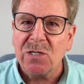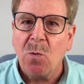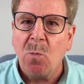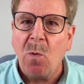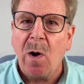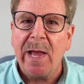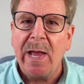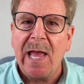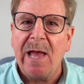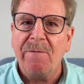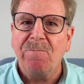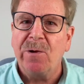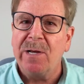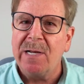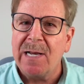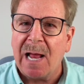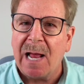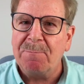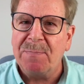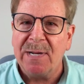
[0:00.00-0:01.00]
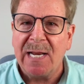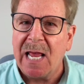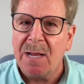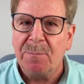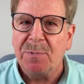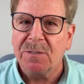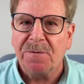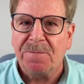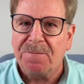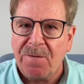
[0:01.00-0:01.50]
why have we not been
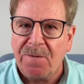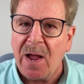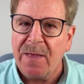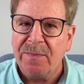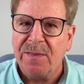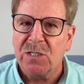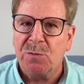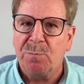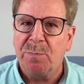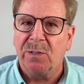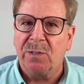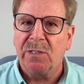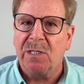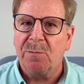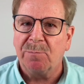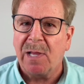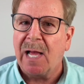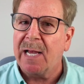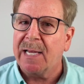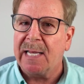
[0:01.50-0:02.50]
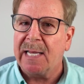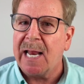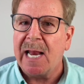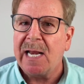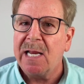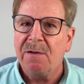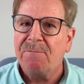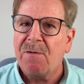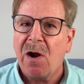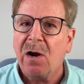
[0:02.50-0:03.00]
able to find this building block in
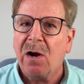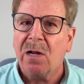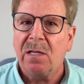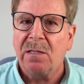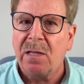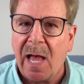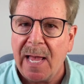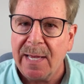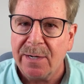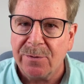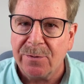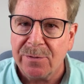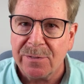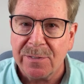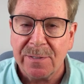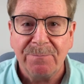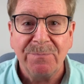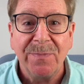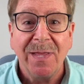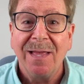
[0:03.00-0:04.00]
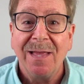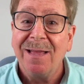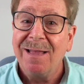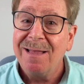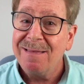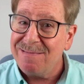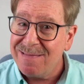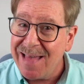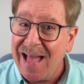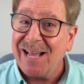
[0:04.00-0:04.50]
any of our colliders?
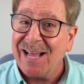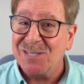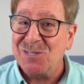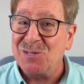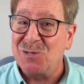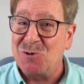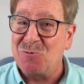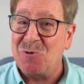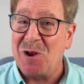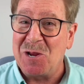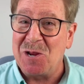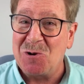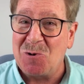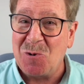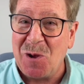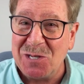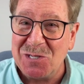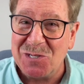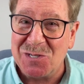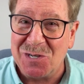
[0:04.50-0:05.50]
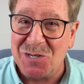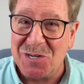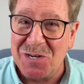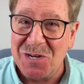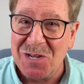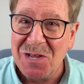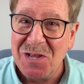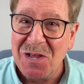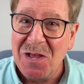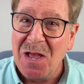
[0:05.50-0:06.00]
That's a great question.
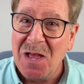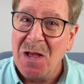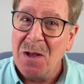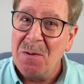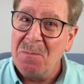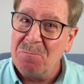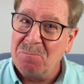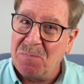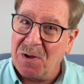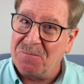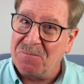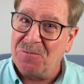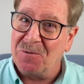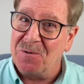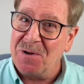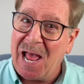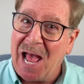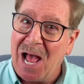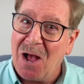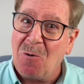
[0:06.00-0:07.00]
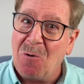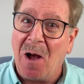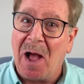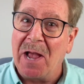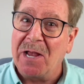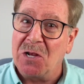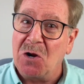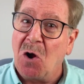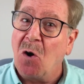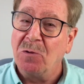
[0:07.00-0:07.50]
But for now,
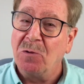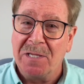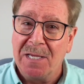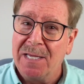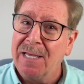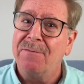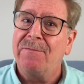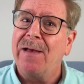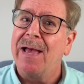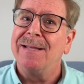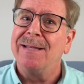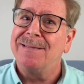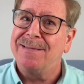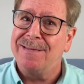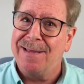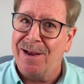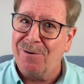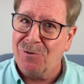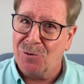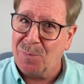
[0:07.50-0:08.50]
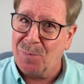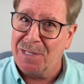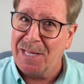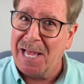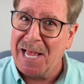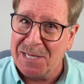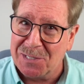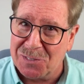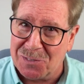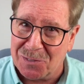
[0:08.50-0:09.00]
I can only give a terrible
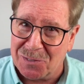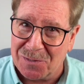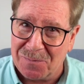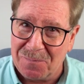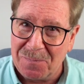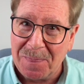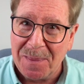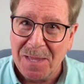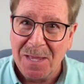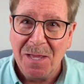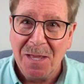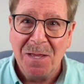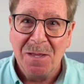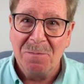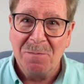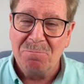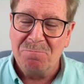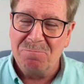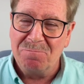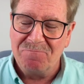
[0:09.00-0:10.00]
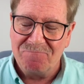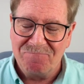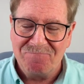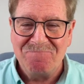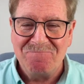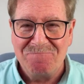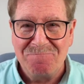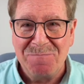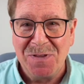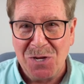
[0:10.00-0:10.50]
answer.
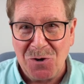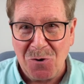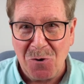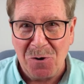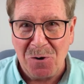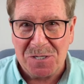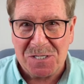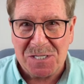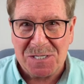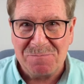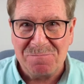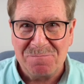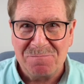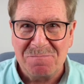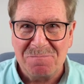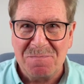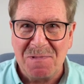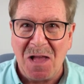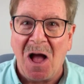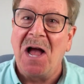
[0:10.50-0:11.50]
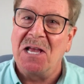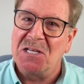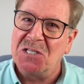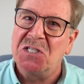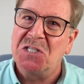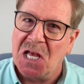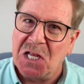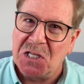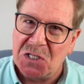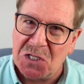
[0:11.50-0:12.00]
Because I
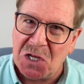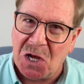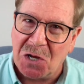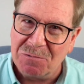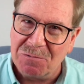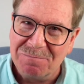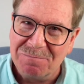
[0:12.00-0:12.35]
said so.